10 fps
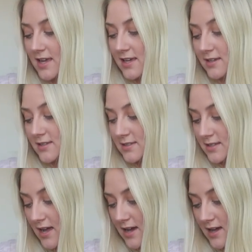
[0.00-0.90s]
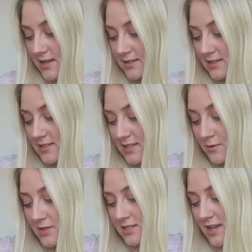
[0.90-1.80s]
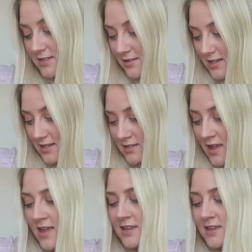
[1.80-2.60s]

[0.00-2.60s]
a size, let's see, what size are these?